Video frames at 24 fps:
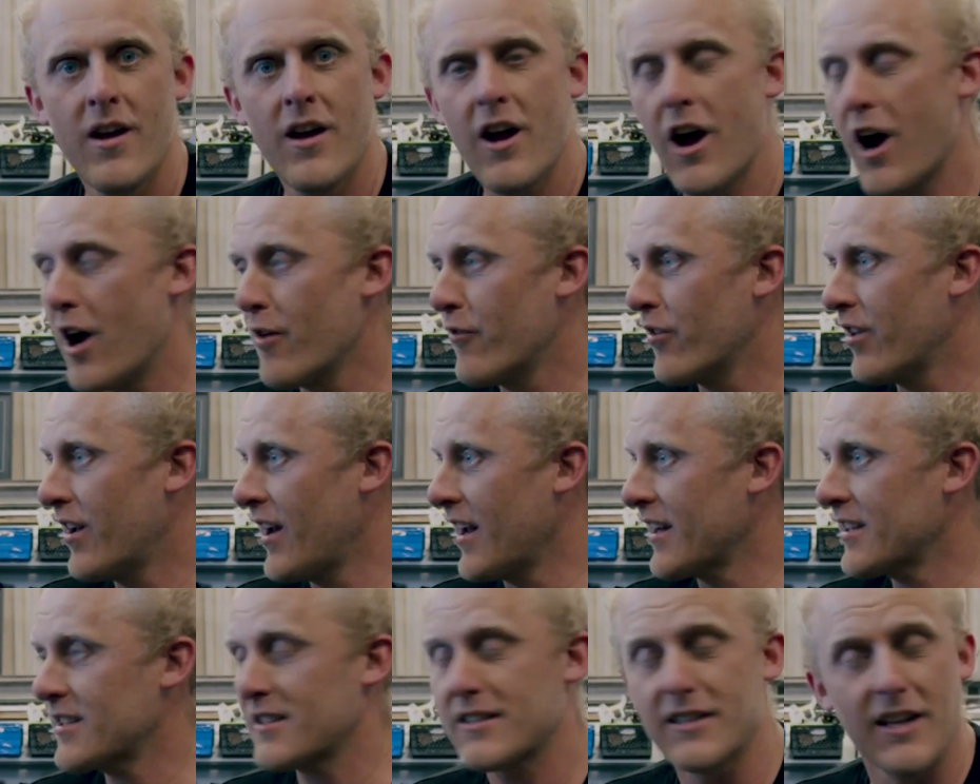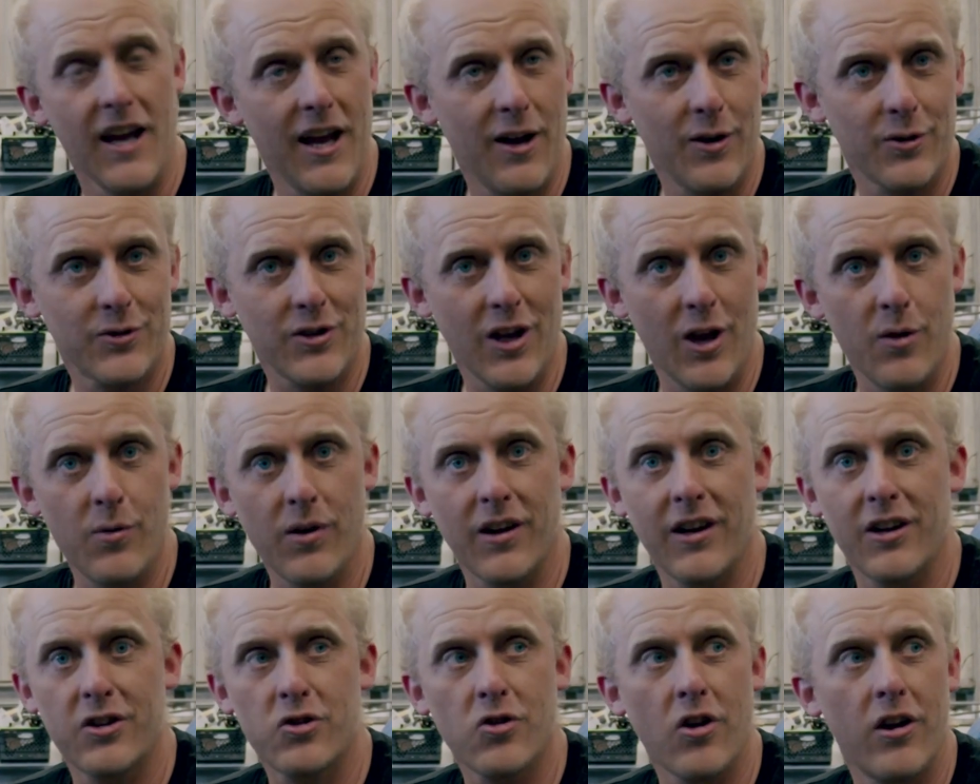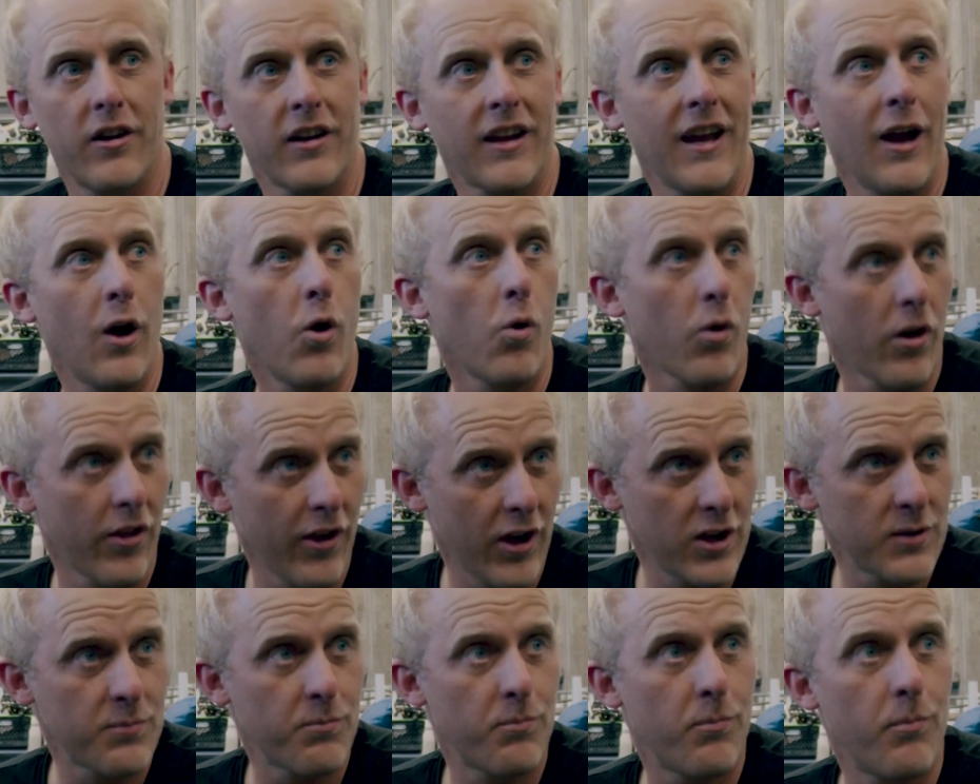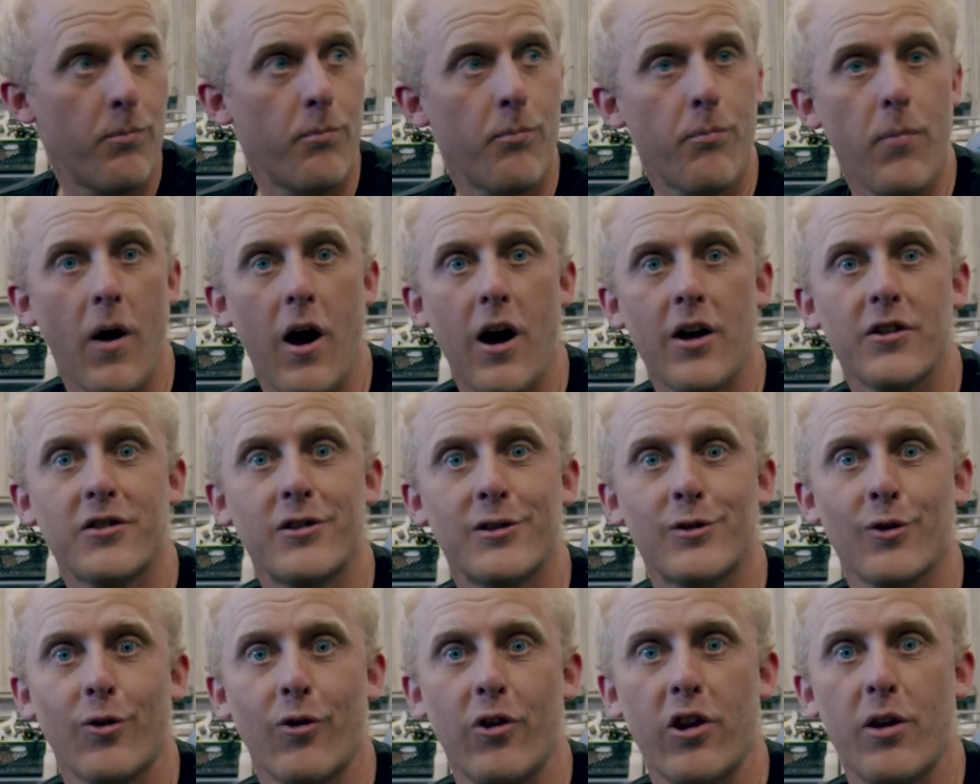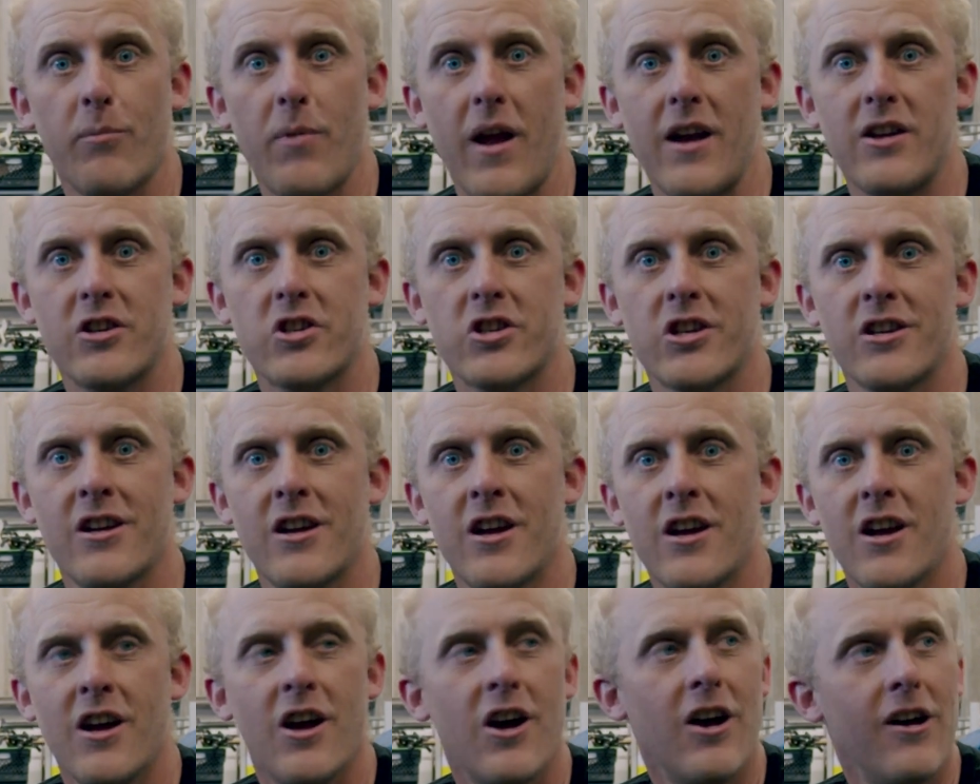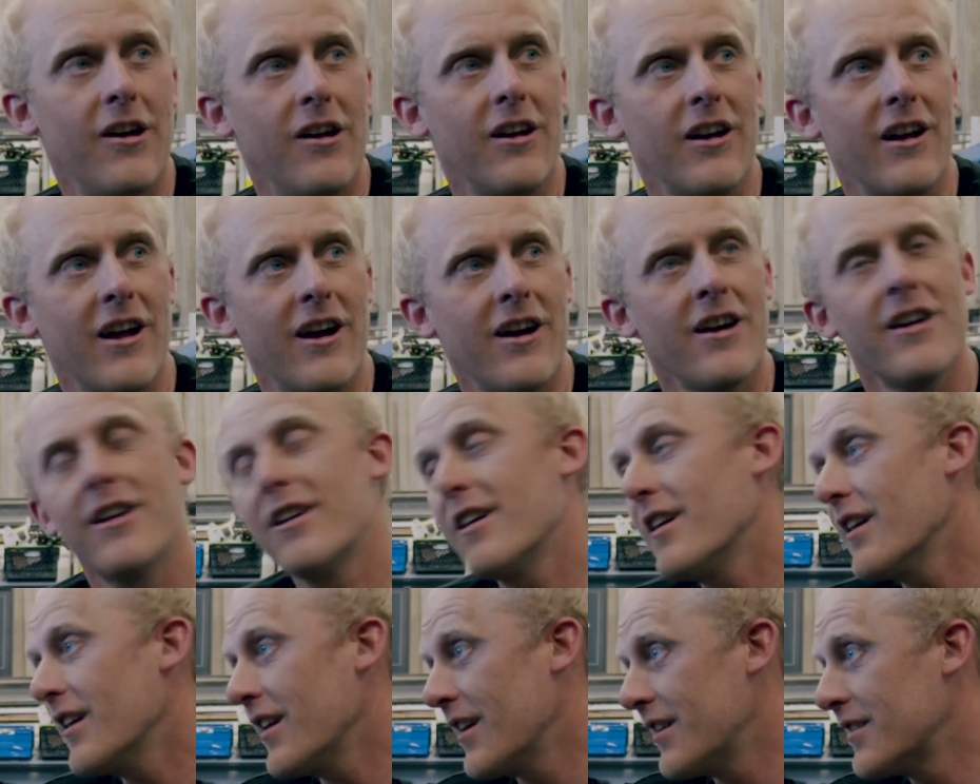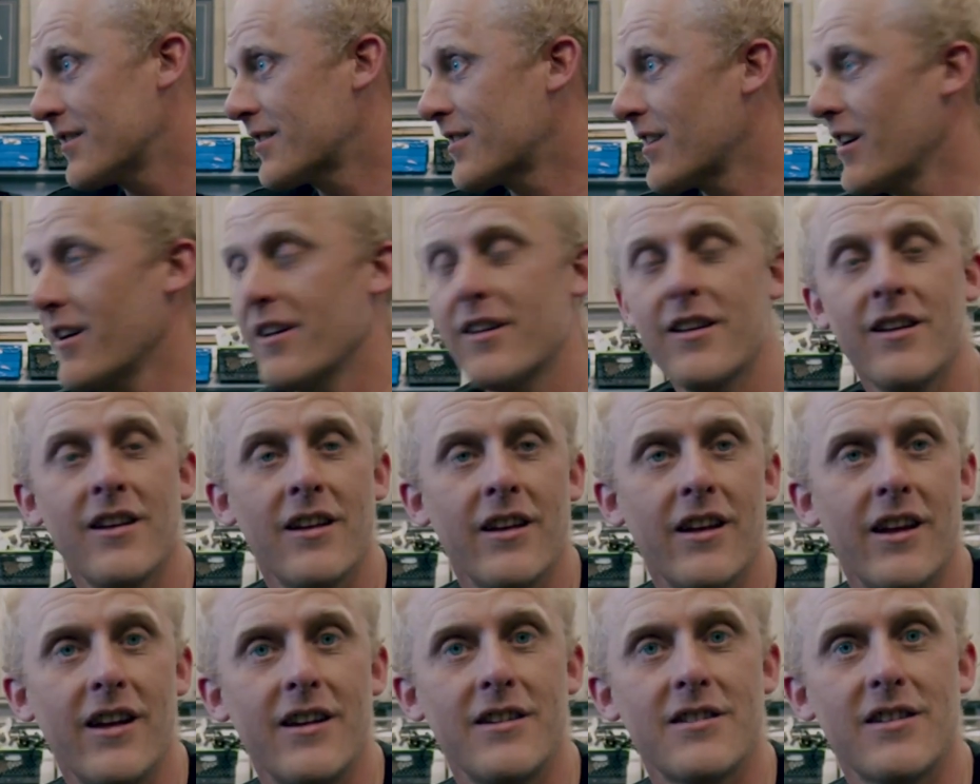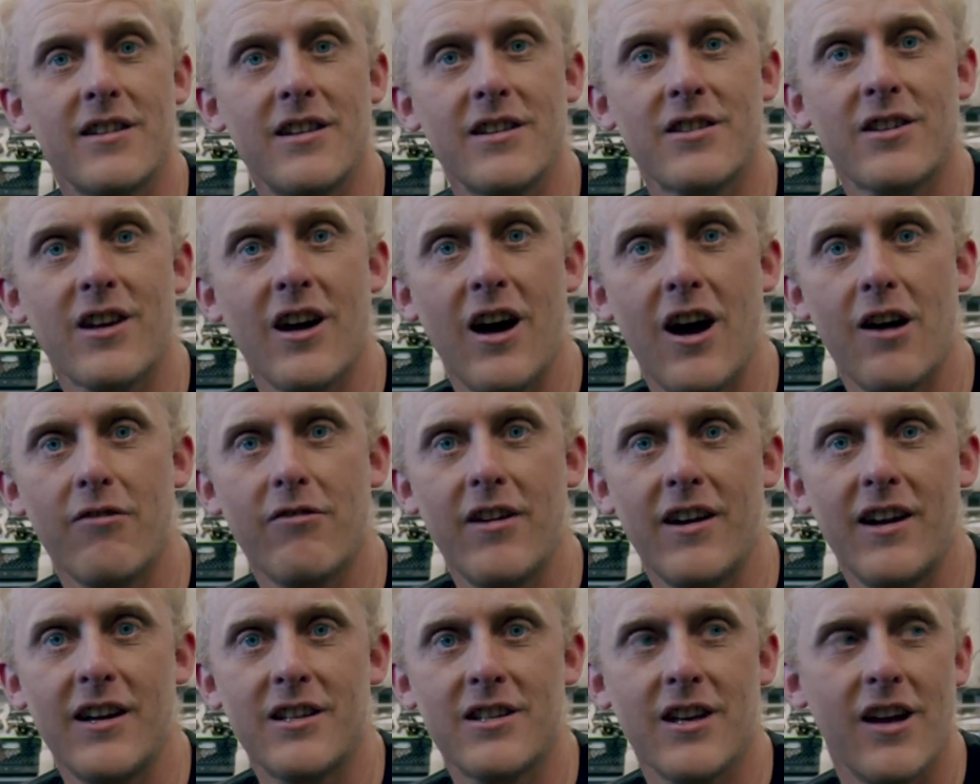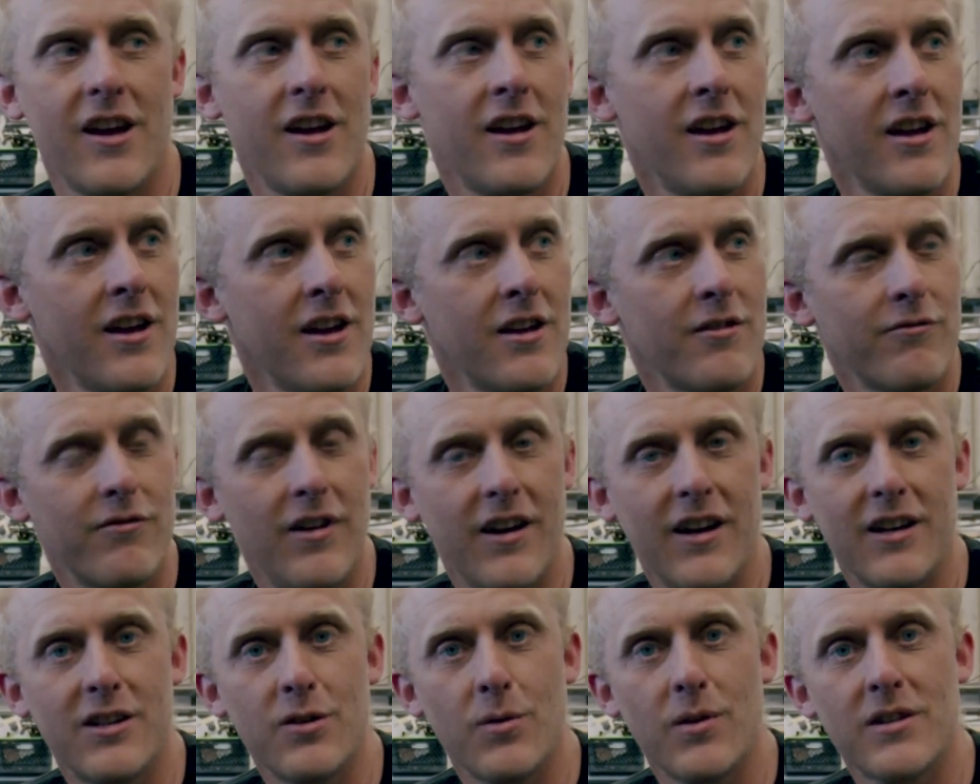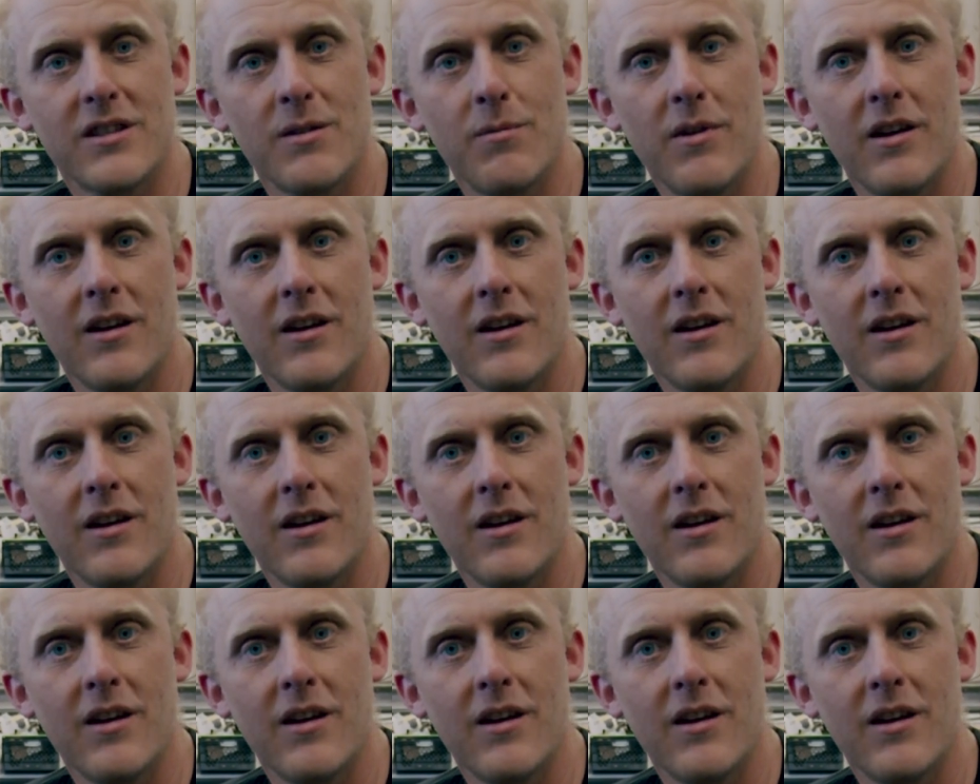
over the next day or so, we're going to try and get all of those parts you saw on the bench earlier into this car, ready to exhibit